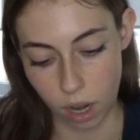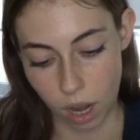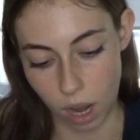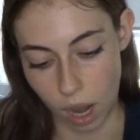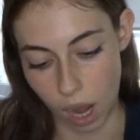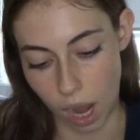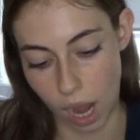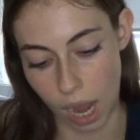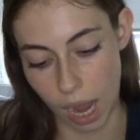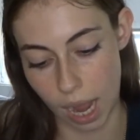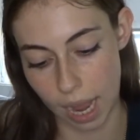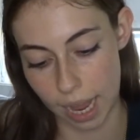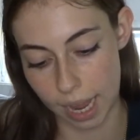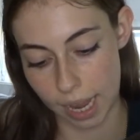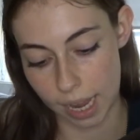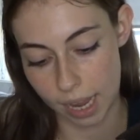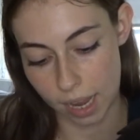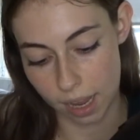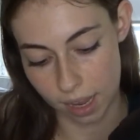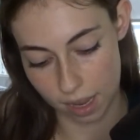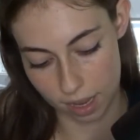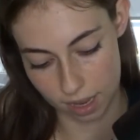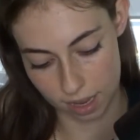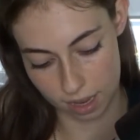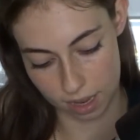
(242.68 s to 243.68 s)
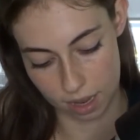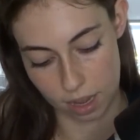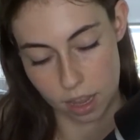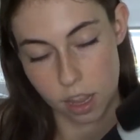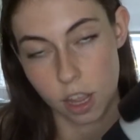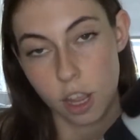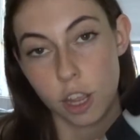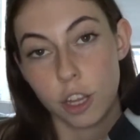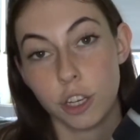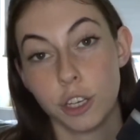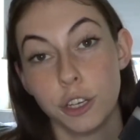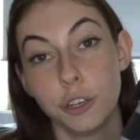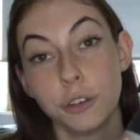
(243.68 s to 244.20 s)
I
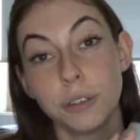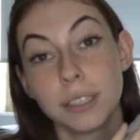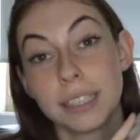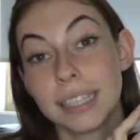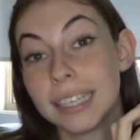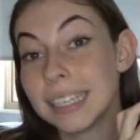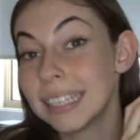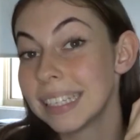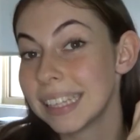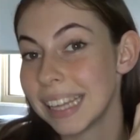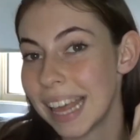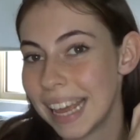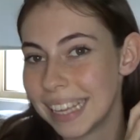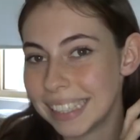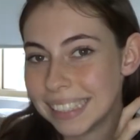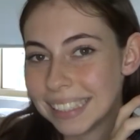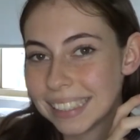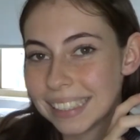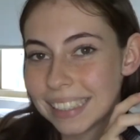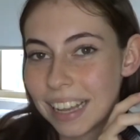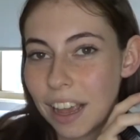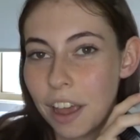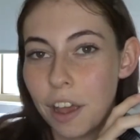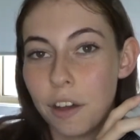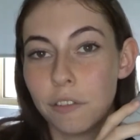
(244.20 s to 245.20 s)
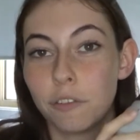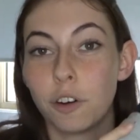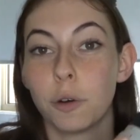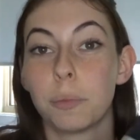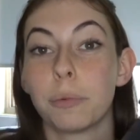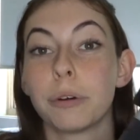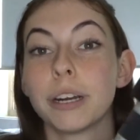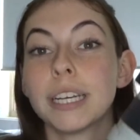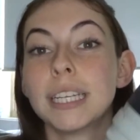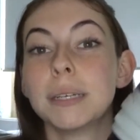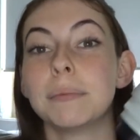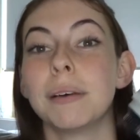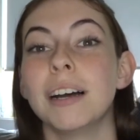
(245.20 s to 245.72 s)
use this lens for
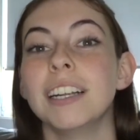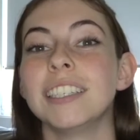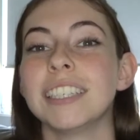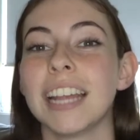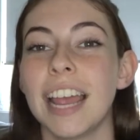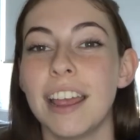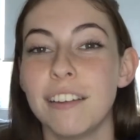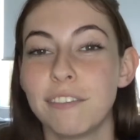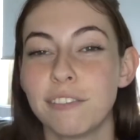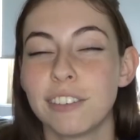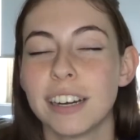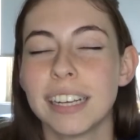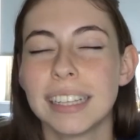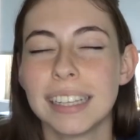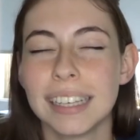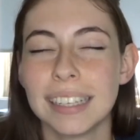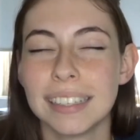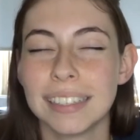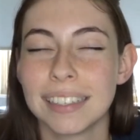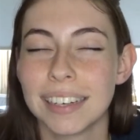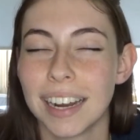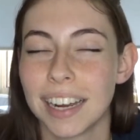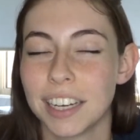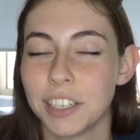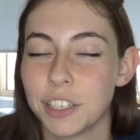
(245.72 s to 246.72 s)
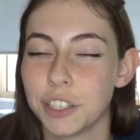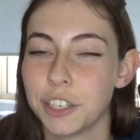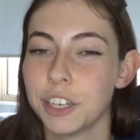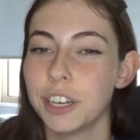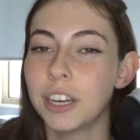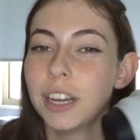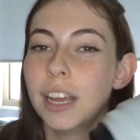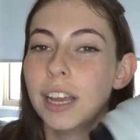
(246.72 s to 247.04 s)
pretty much everything that I do.